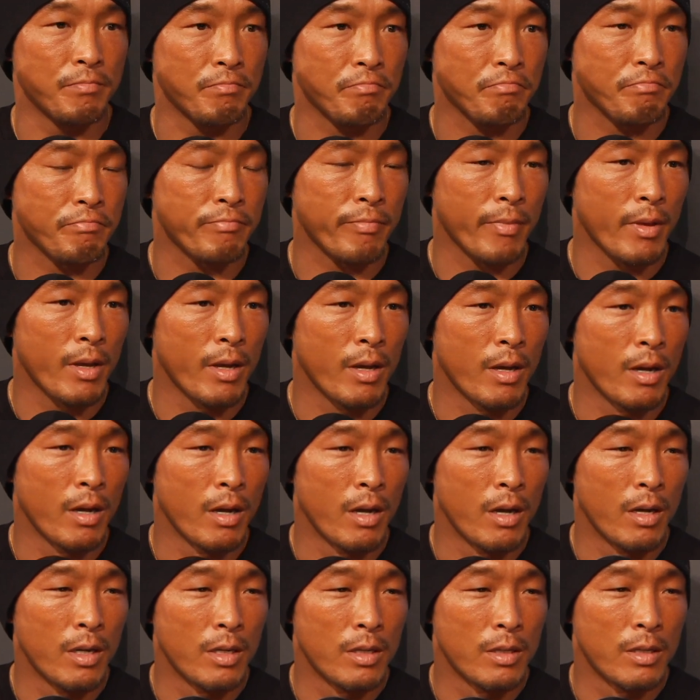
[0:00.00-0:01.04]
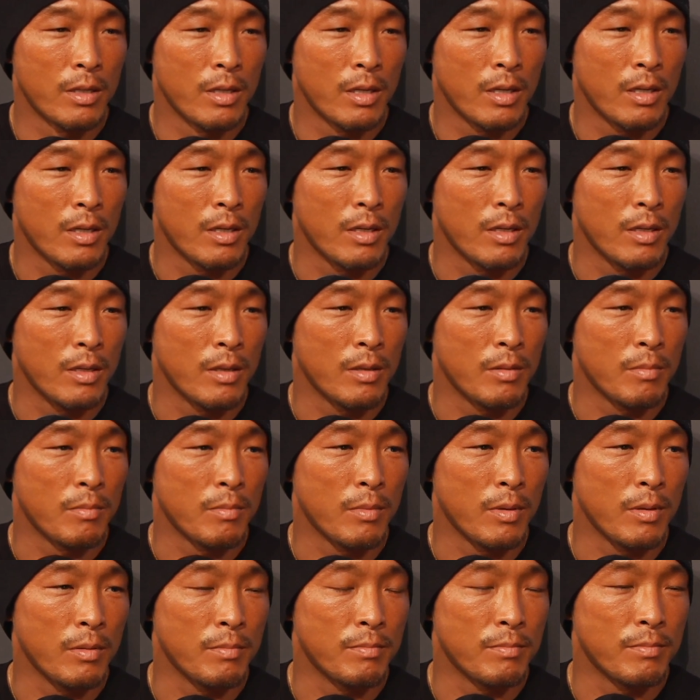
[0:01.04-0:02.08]
he was wanting to go against someone like
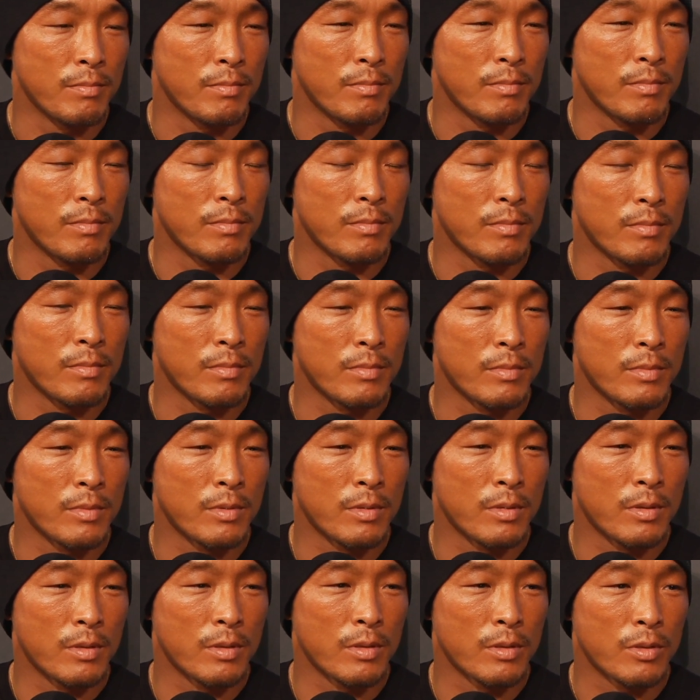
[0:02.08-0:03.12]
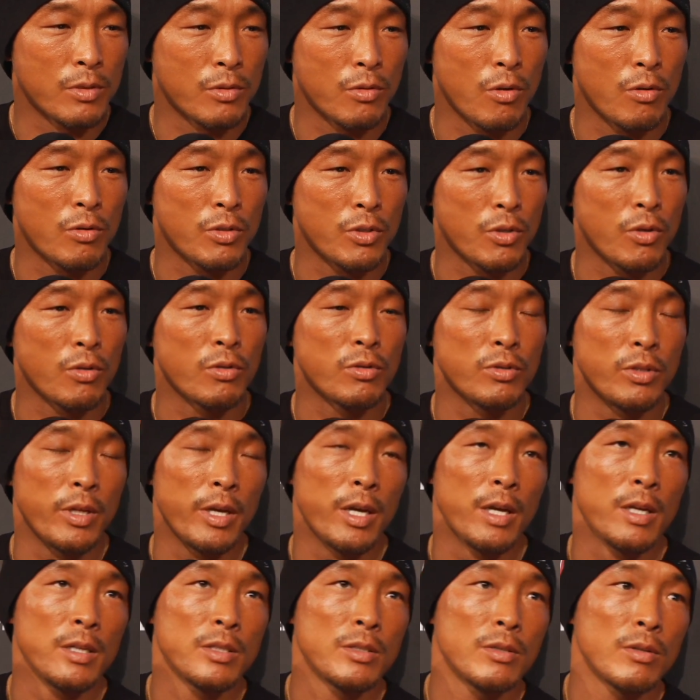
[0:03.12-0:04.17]
Wanderlei. He was a very
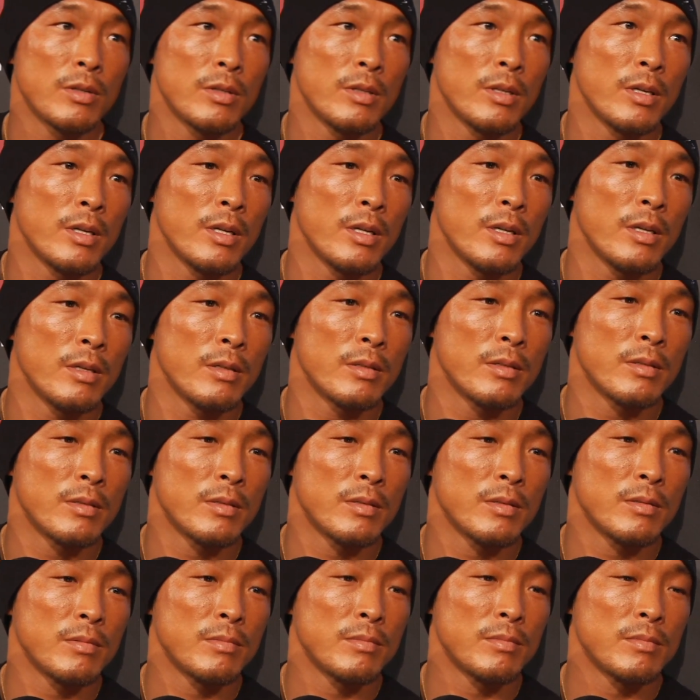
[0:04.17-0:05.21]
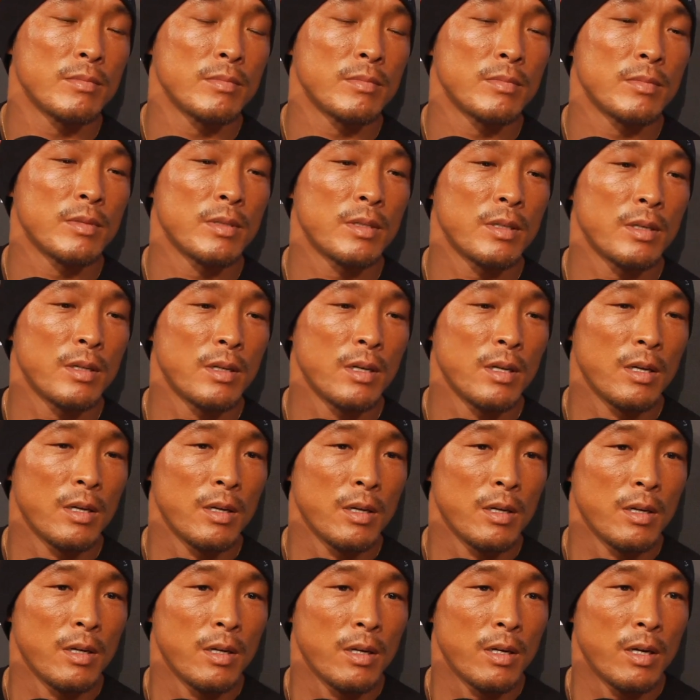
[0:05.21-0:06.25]
reputable, high-ranking fighter. When he found
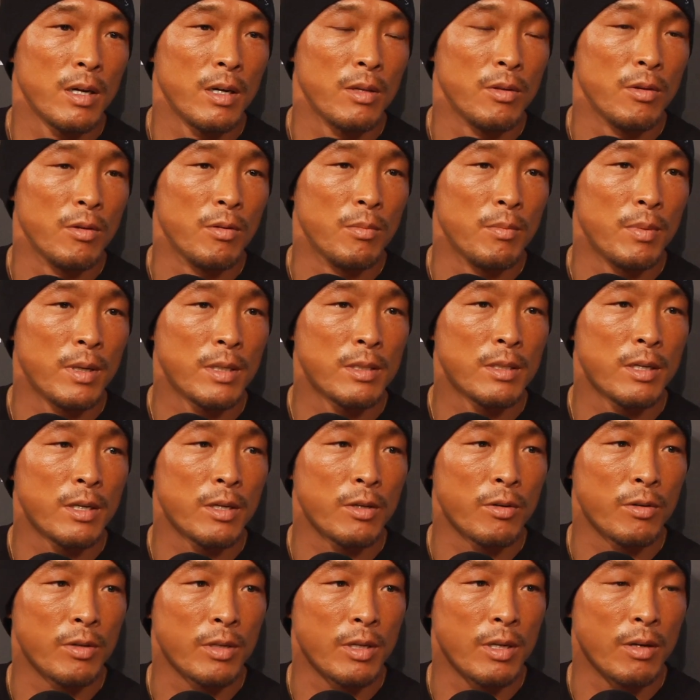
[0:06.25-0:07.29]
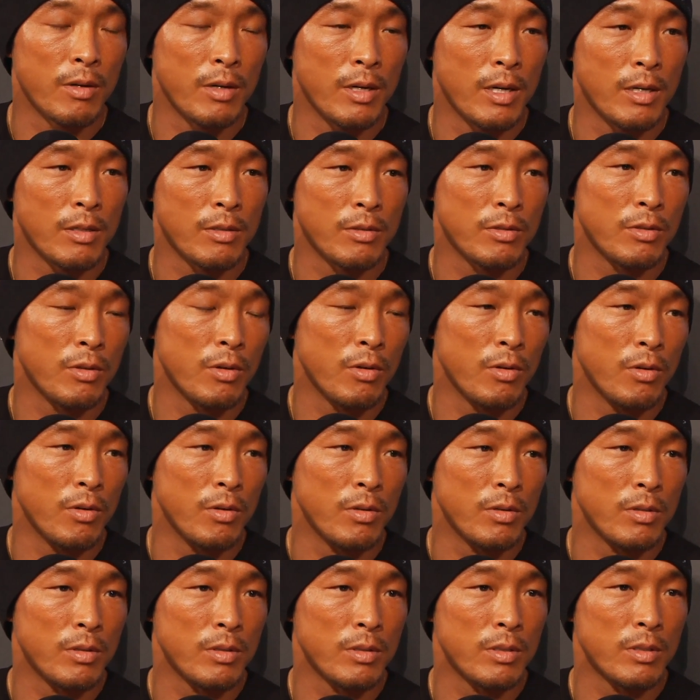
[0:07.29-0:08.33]
out that Chris, who he doesn't
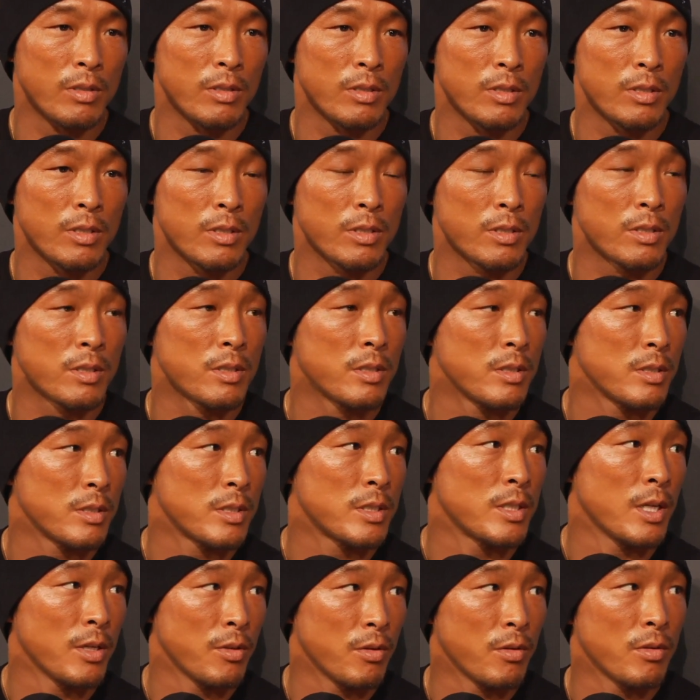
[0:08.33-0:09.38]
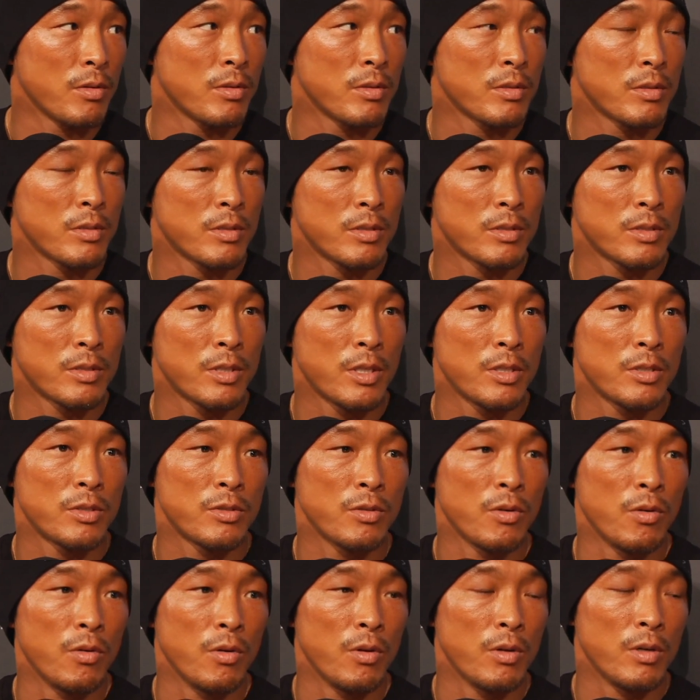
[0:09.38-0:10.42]
consider as good as Wanderlei,
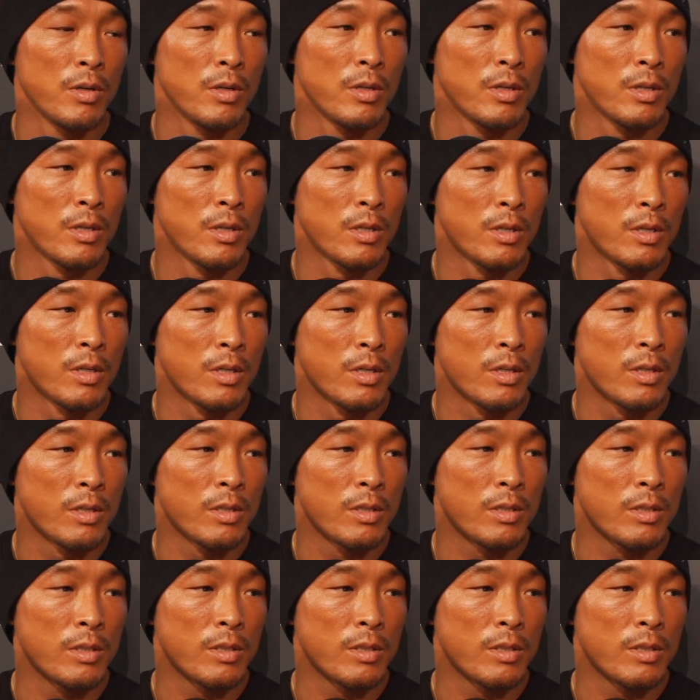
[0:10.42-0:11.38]
was going to step in,